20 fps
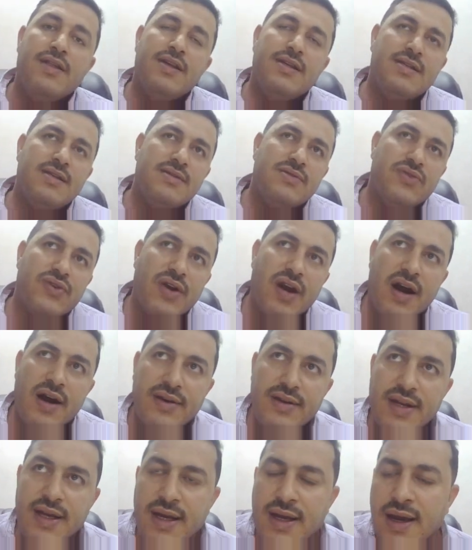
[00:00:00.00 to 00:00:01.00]
This is
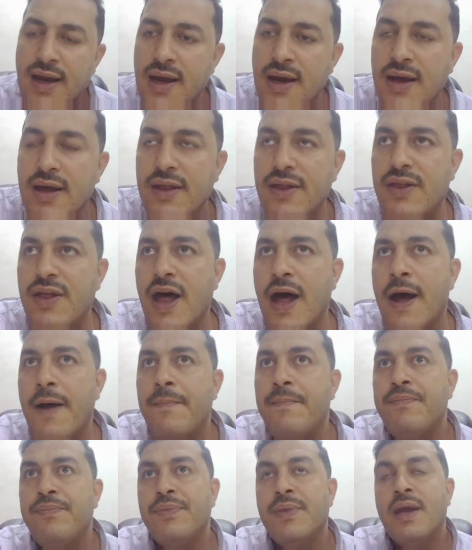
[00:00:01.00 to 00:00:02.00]
regarding
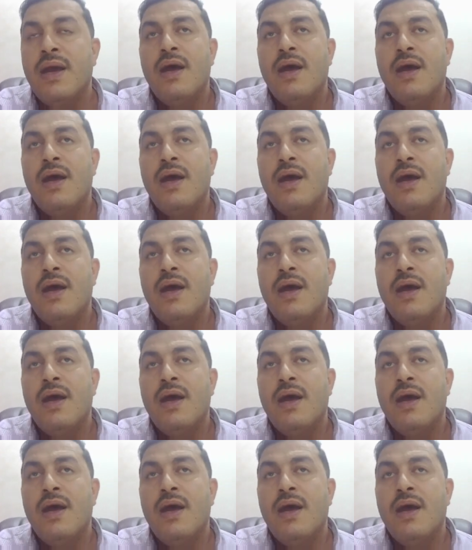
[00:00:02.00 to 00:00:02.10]
the